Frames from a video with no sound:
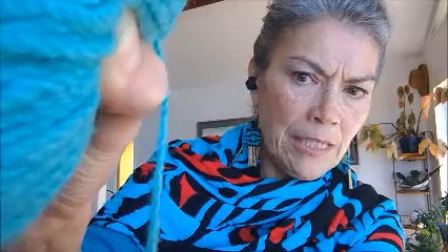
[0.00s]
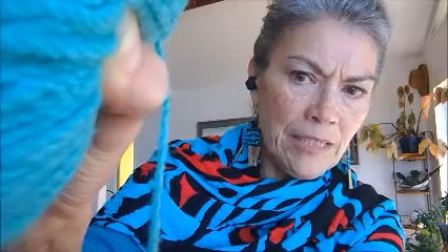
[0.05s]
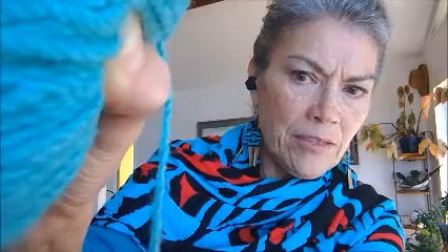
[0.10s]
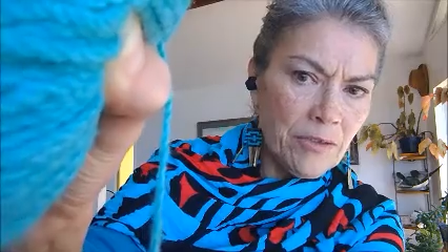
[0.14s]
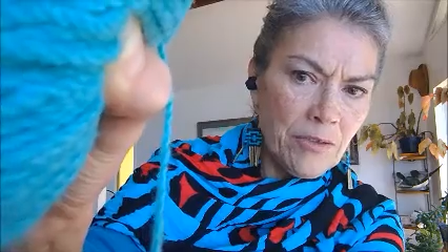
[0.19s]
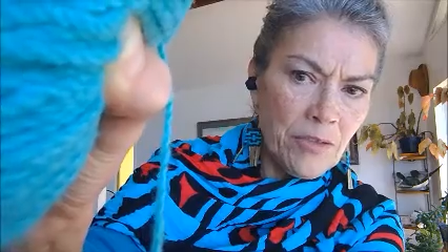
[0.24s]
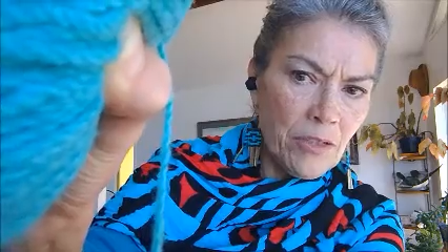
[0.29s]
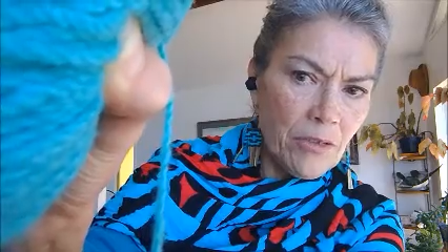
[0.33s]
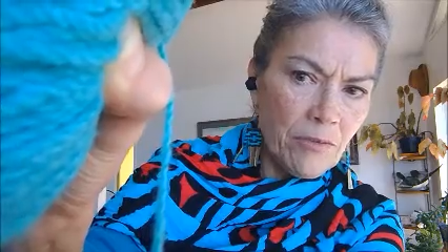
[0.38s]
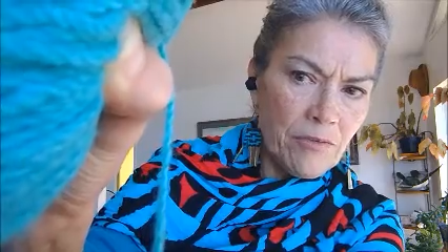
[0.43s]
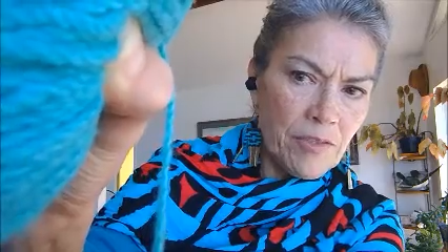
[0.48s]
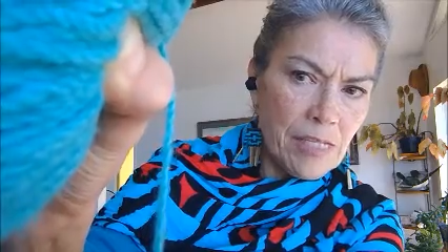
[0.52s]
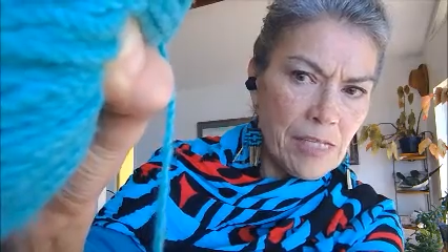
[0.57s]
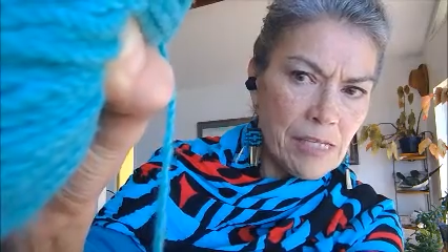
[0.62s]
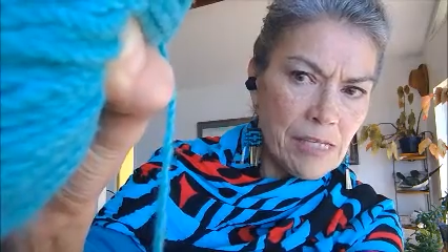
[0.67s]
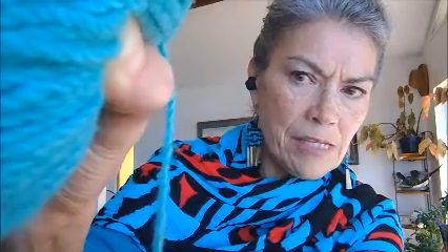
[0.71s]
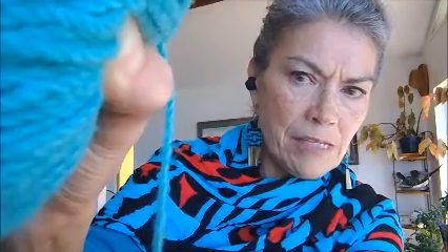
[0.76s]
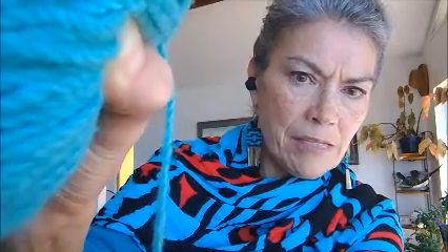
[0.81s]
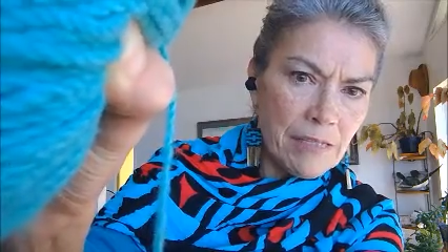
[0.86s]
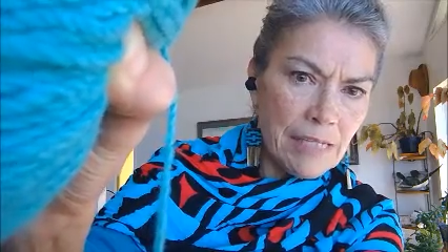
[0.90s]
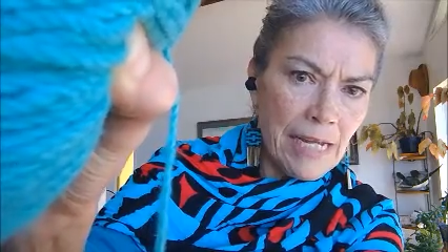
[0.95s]
I don't know if
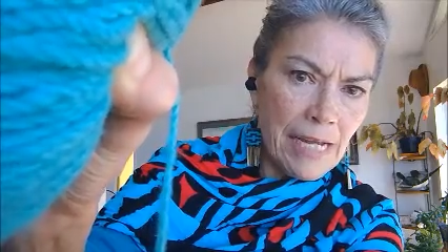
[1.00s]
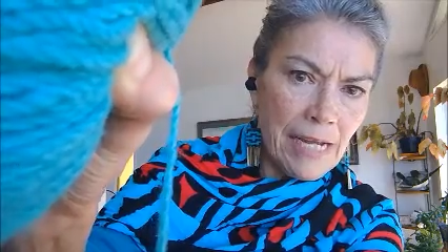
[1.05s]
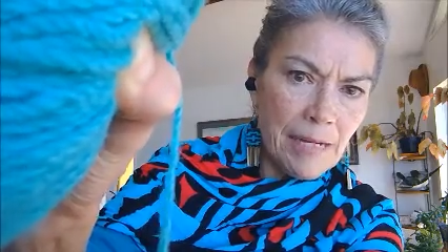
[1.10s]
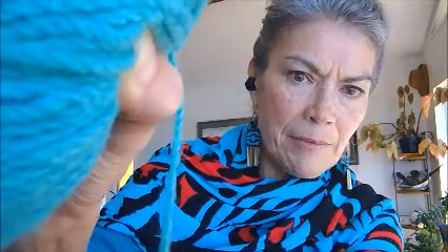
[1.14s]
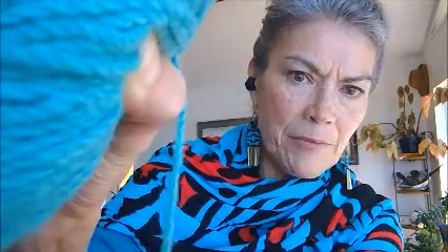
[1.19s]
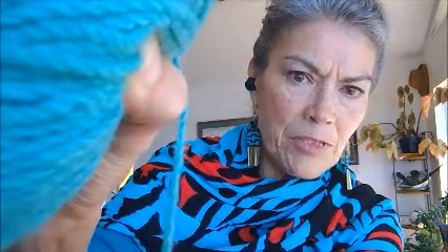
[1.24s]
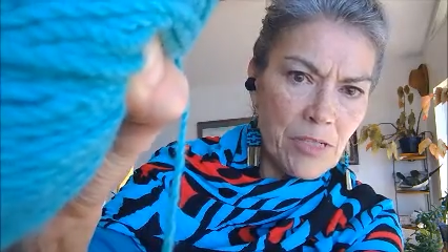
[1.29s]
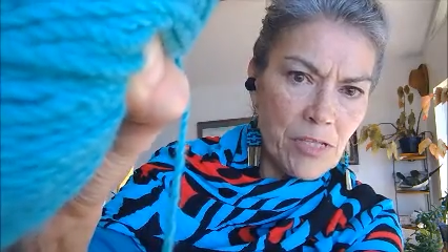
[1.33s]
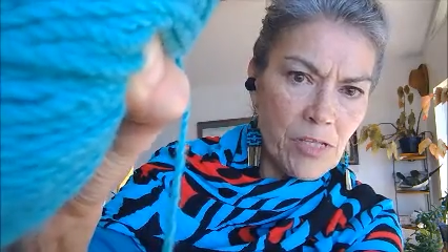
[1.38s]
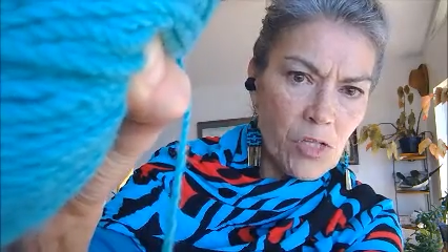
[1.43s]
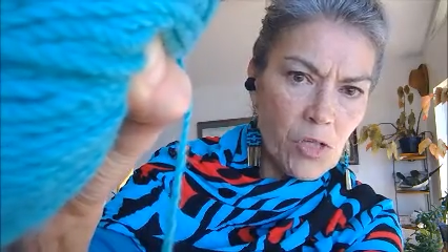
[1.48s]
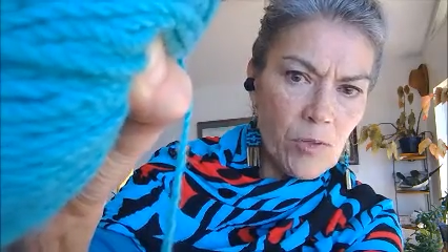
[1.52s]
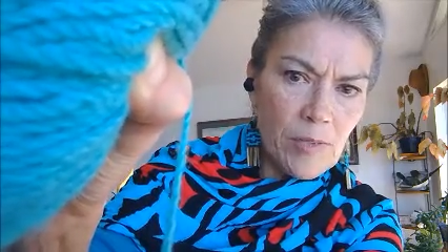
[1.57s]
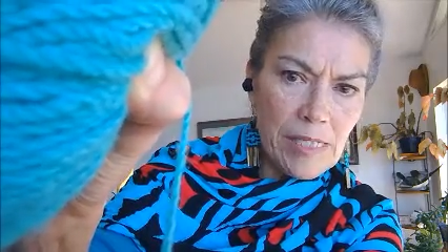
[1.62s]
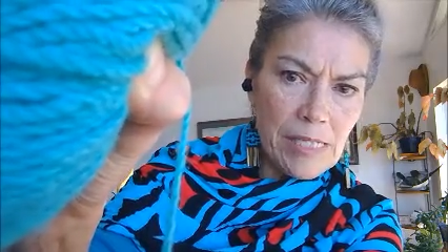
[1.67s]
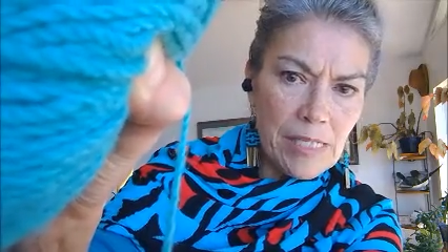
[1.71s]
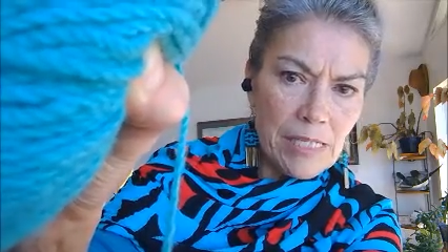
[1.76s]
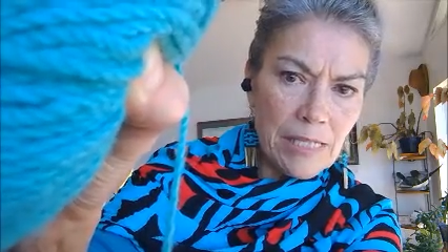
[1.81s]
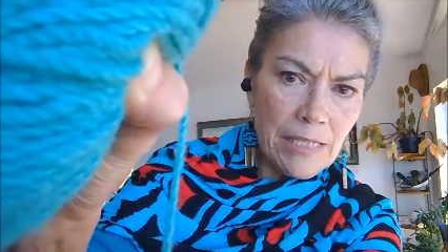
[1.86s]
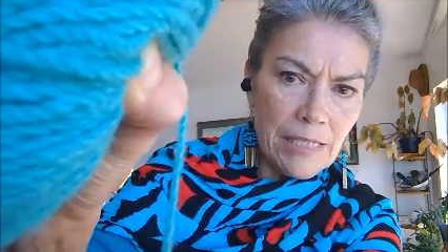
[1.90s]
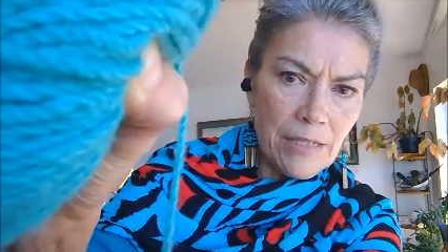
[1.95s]
this camera is
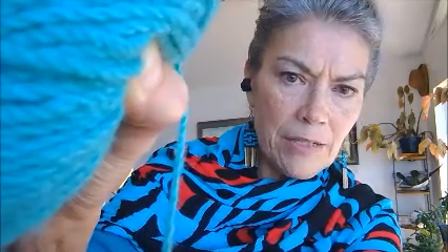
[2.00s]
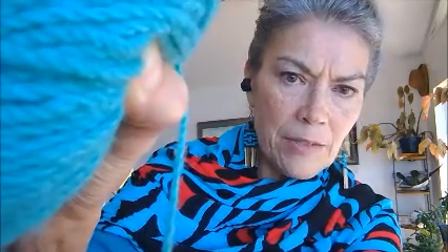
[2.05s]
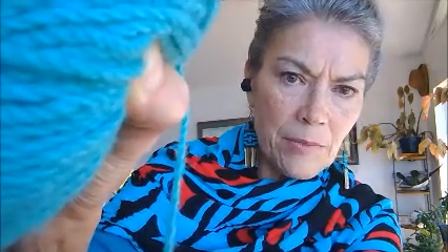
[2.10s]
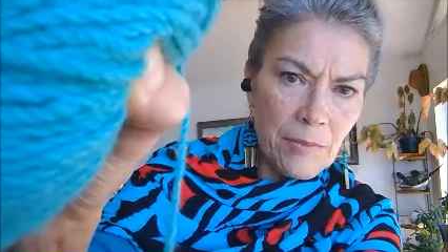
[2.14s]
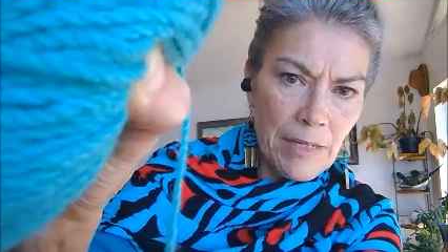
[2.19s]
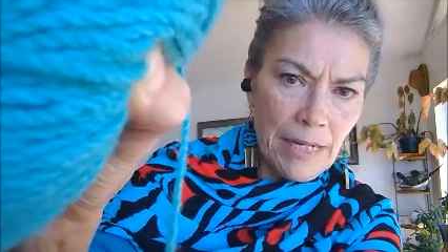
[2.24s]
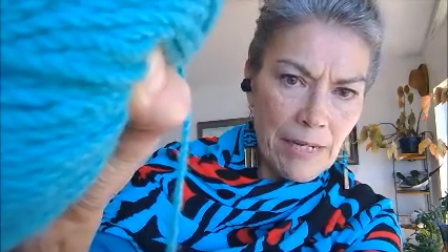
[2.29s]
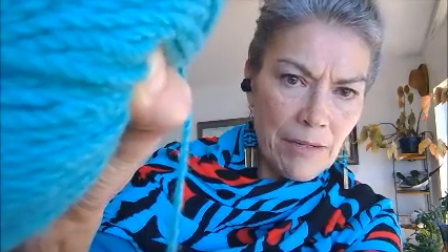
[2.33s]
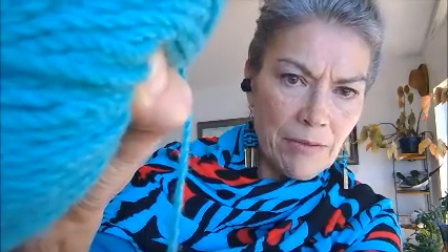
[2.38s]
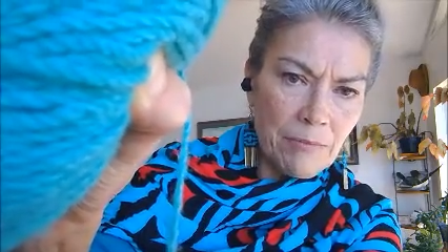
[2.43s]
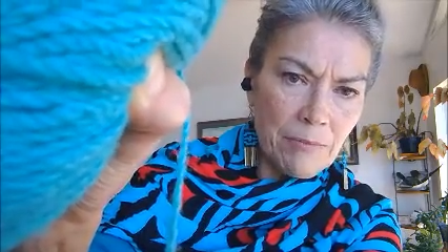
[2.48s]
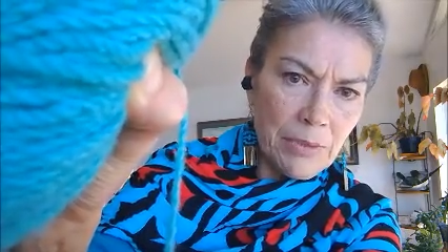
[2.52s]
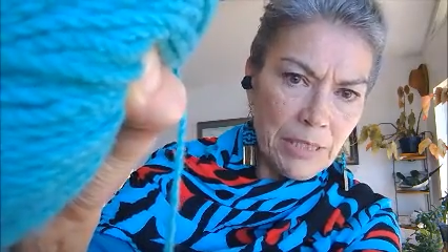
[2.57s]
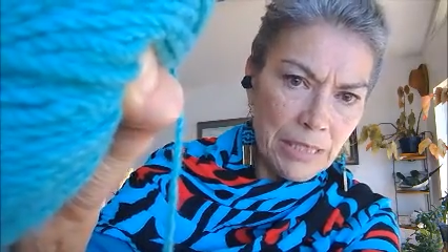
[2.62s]
twisting it around,